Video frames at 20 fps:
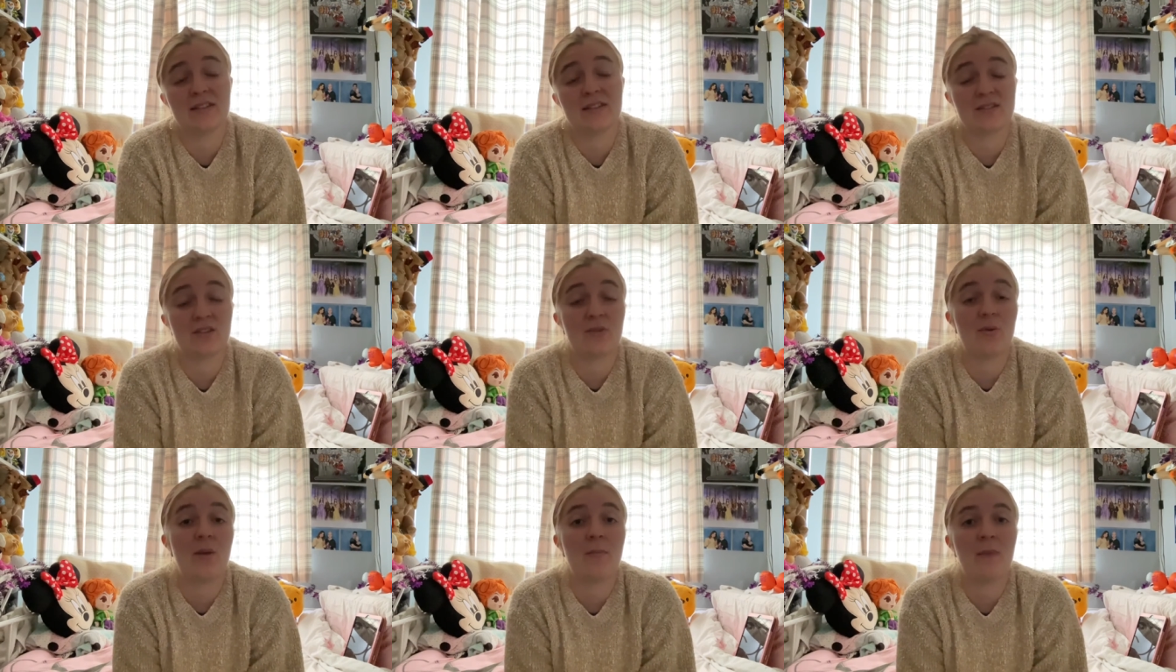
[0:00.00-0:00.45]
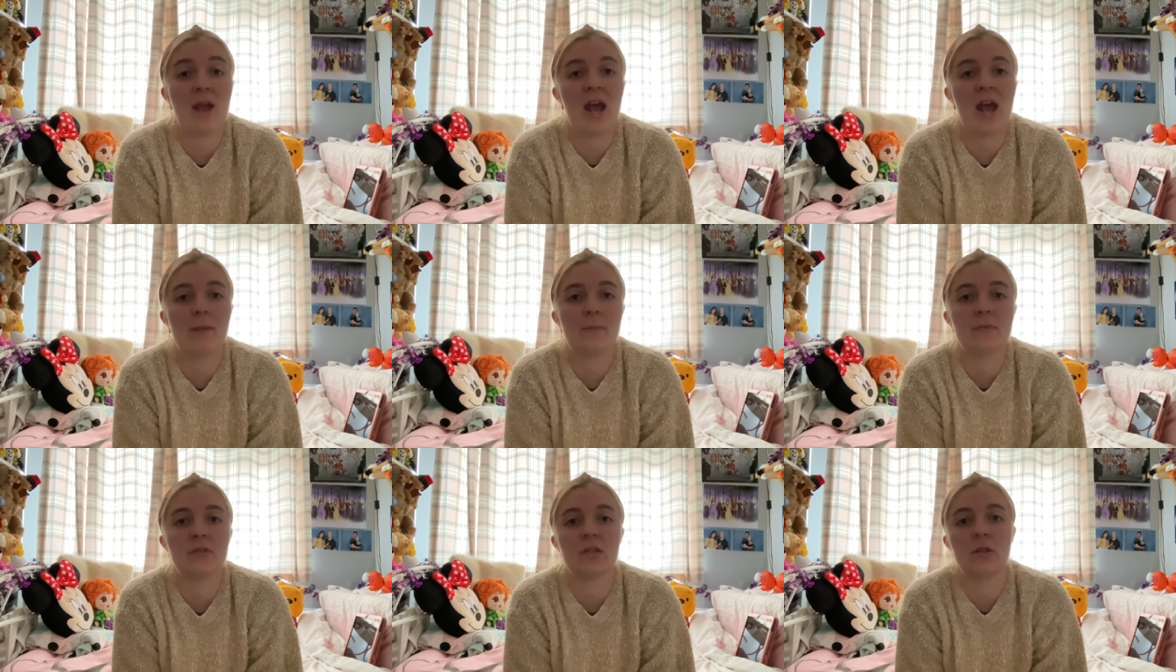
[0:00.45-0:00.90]
so I'm
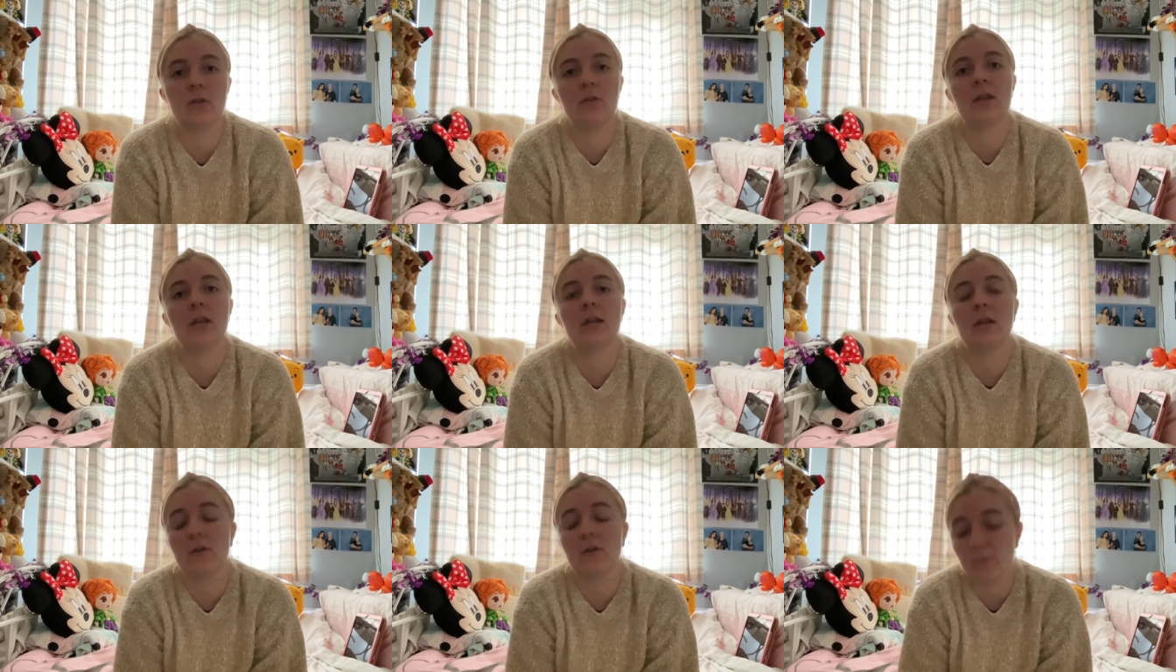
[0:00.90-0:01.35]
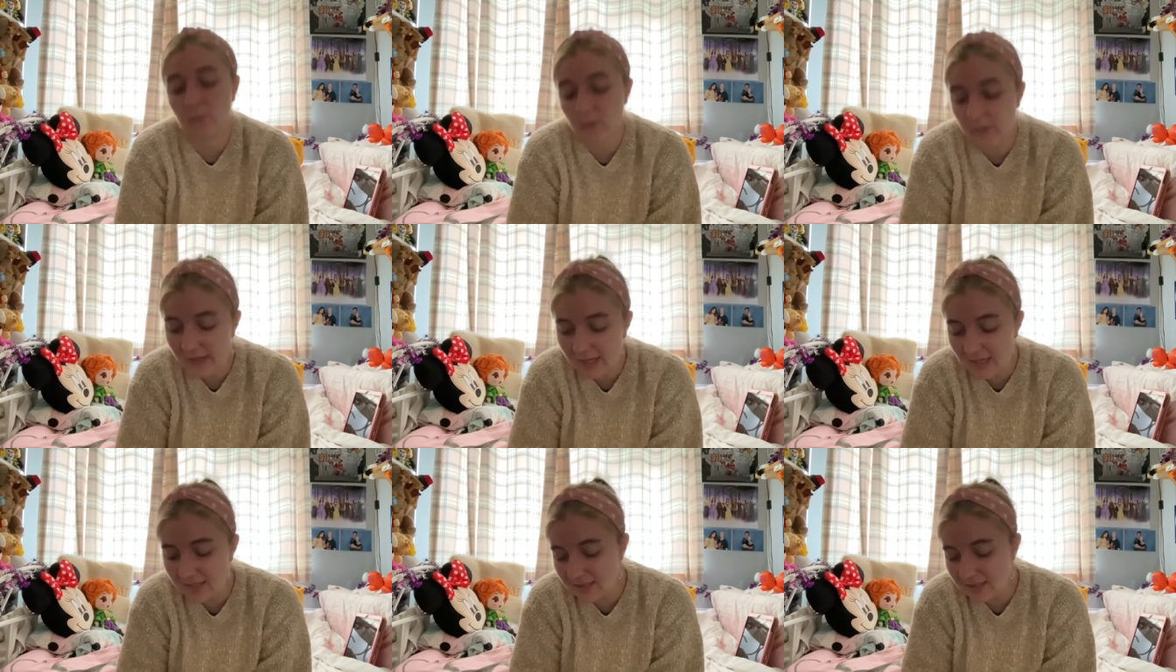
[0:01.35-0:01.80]
absolutely in love with
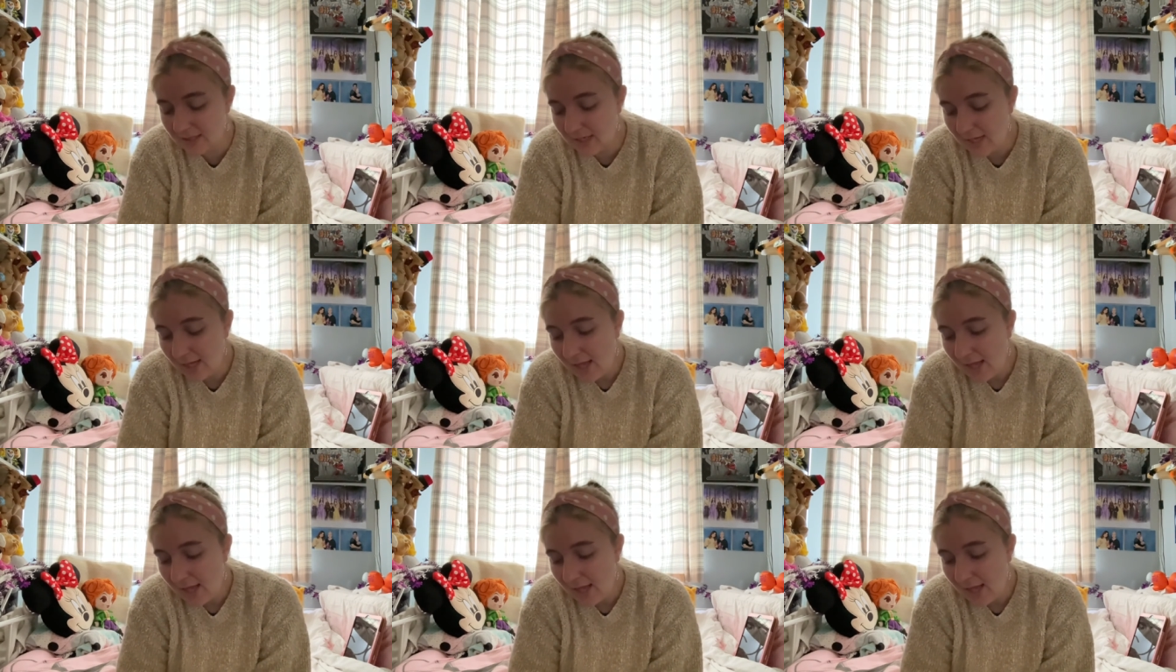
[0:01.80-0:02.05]
it.